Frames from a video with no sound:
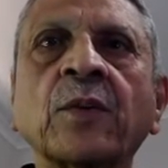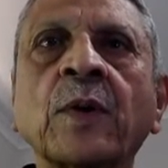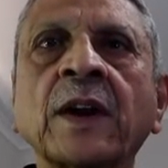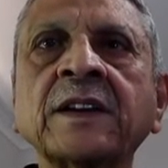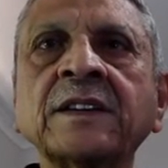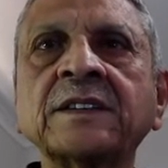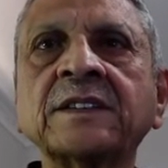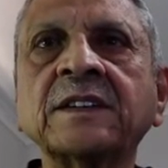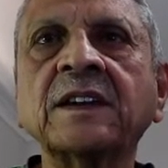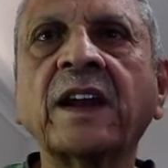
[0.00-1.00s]
one
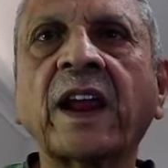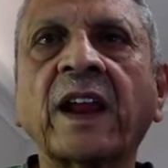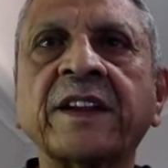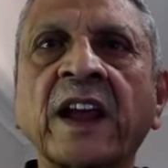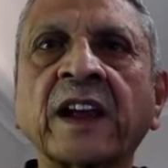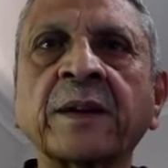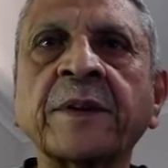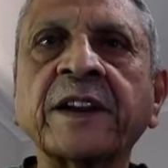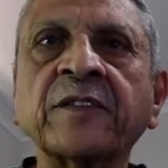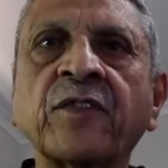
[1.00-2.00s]
in
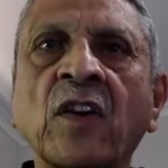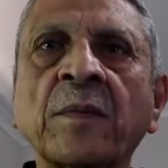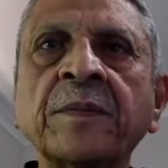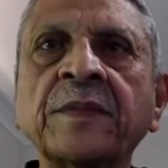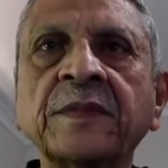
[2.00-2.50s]
diagrammatic form